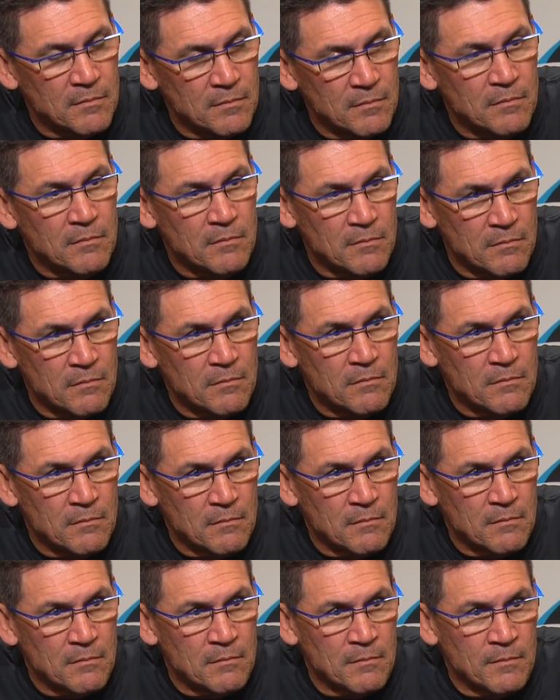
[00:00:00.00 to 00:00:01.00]
there's anything you
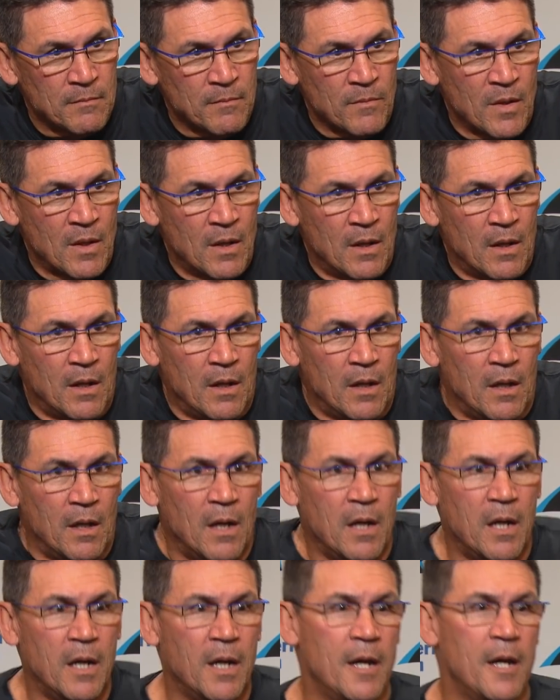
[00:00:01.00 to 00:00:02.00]
guys tell the guys in
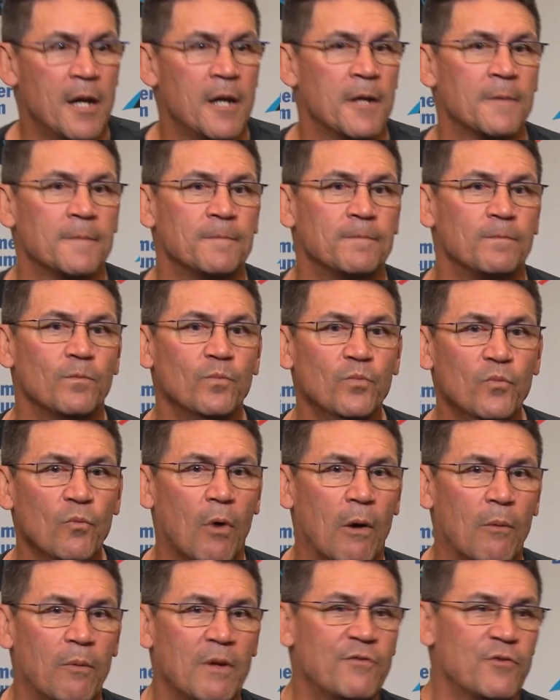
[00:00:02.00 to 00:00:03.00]
order to get ready?
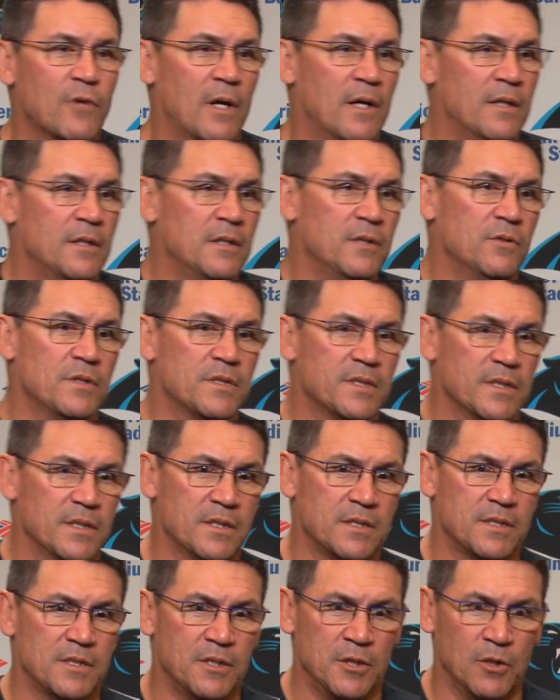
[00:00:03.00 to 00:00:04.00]
What we've tried to do
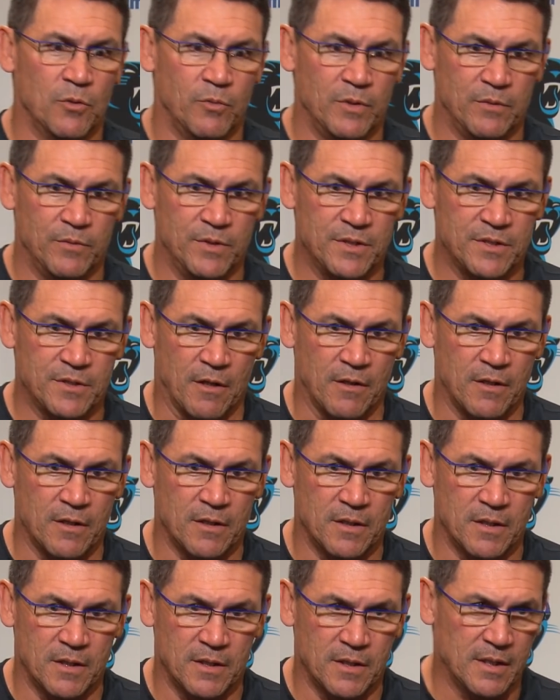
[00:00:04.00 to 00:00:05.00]
is we
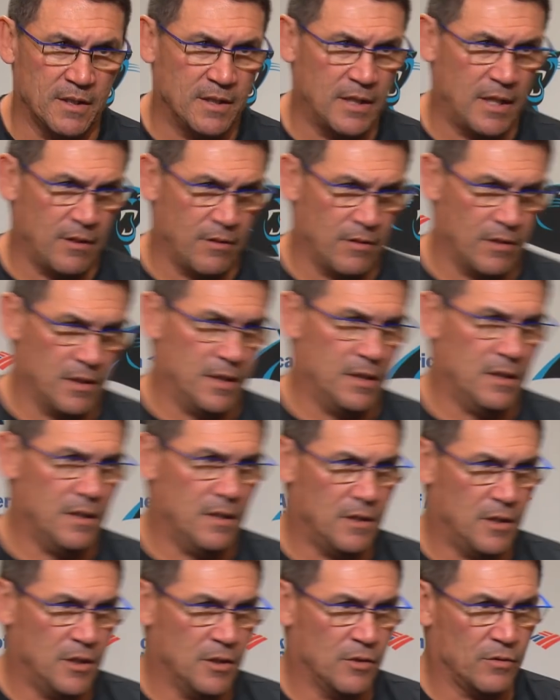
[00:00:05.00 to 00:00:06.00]
started a day early,
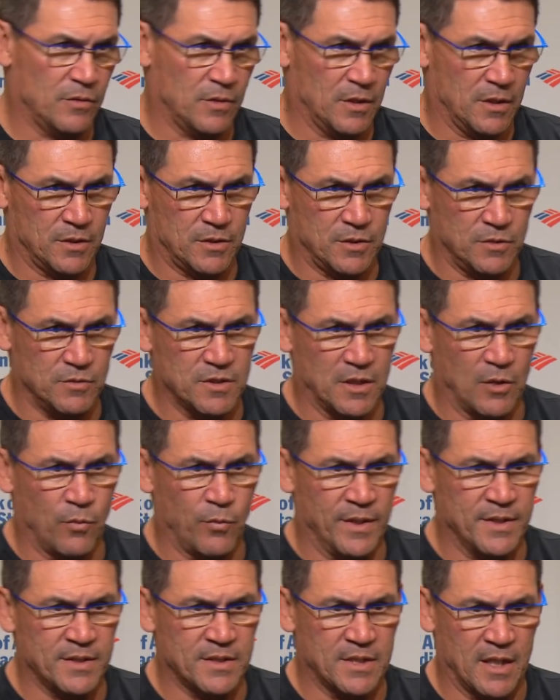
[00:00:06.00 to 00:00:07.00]
Tuesday and
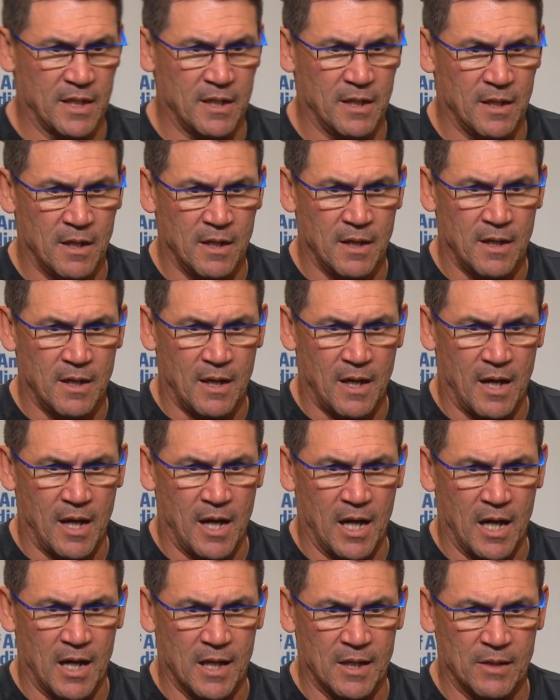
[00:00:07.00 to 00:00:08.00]
Wednesday,
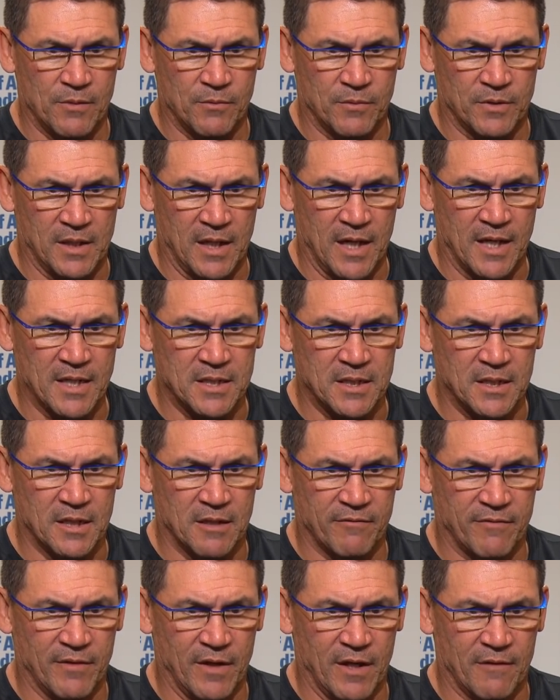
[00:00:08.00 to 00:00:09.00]
with the
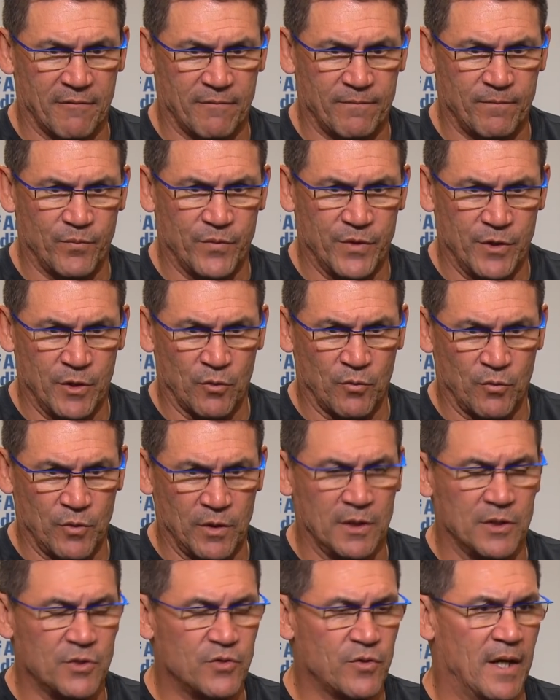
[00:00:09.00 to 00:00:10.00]
idea of
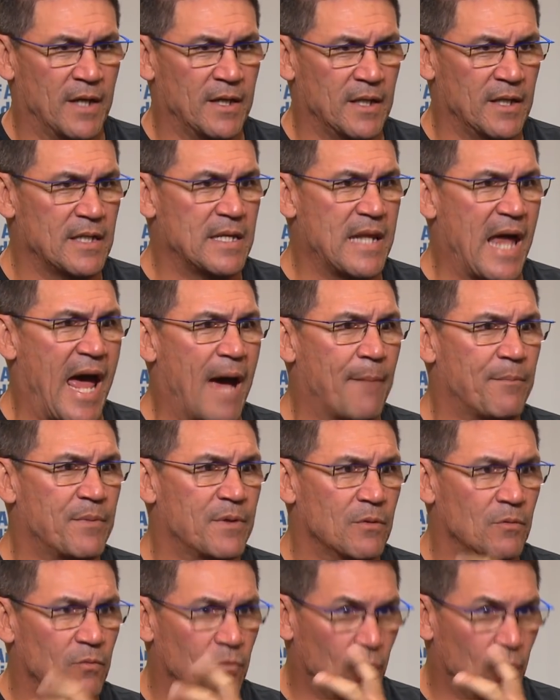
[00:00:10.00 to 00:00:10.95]
really trying to adapt